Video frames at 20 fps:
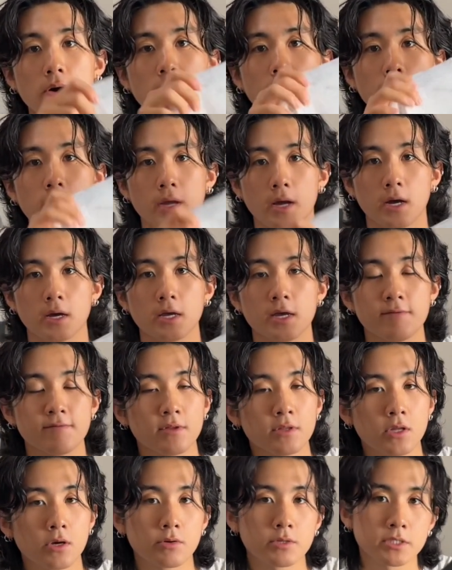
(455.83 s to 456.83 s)
Yeah,
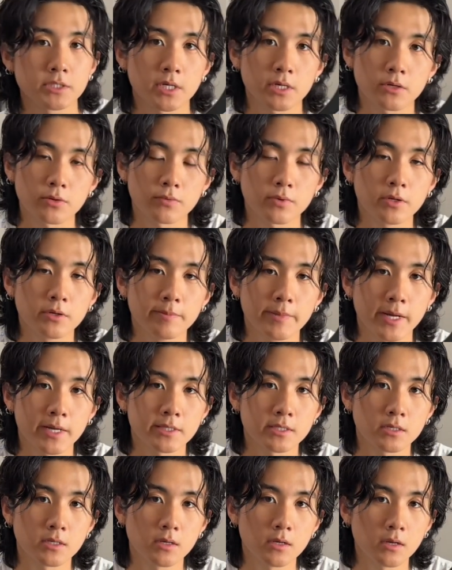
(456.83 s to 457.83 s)
even though it's not a real
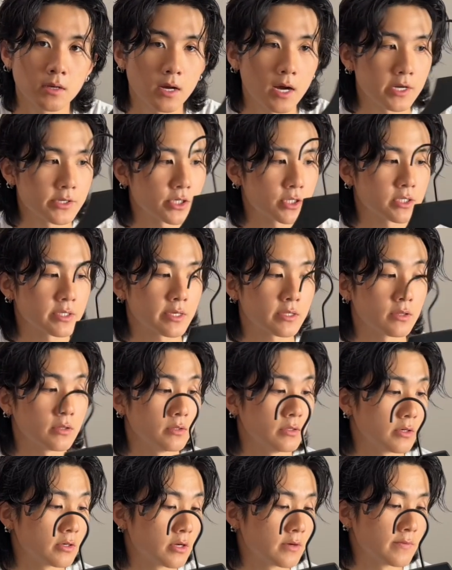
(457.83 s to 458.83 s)
band tee, I just like the
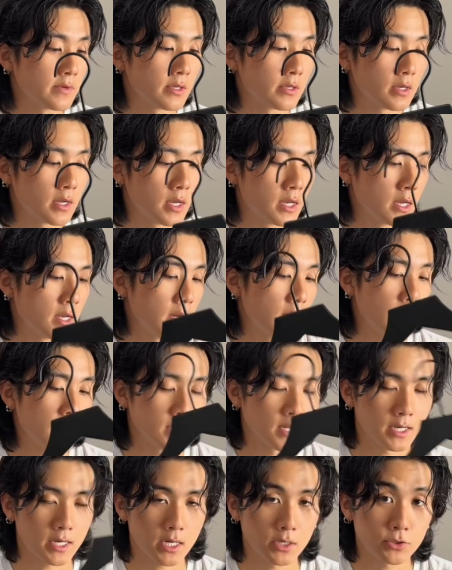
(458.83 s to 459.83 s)
look of it. I
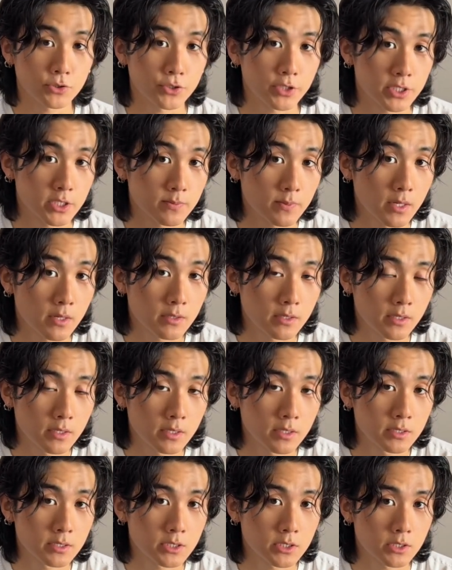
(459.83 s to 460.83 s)
like how transparent it
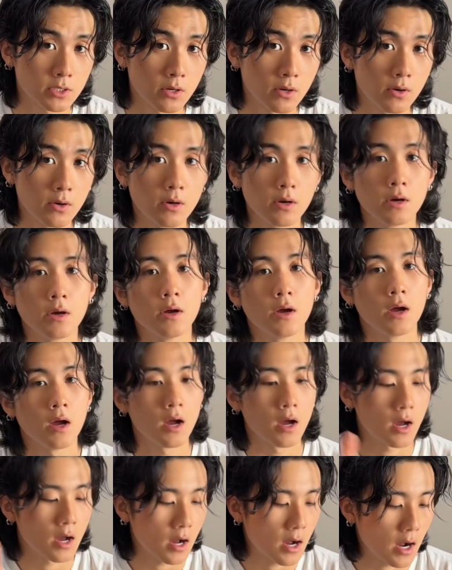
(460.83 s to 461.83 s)
is, so
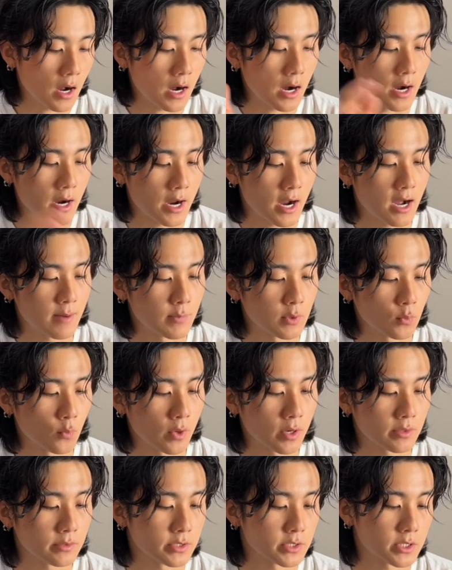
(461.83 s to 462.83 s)
I have been
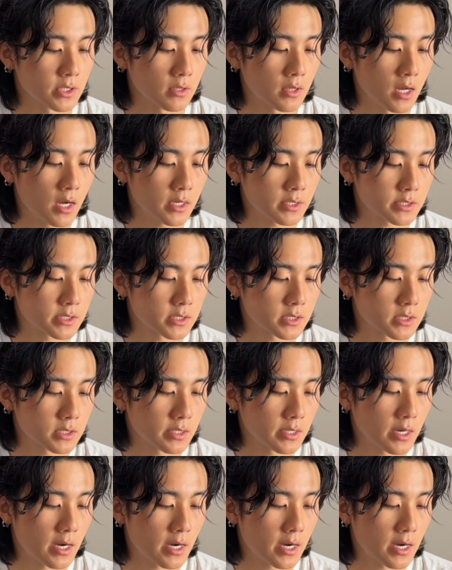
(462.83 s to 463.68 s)
wearing this a lot.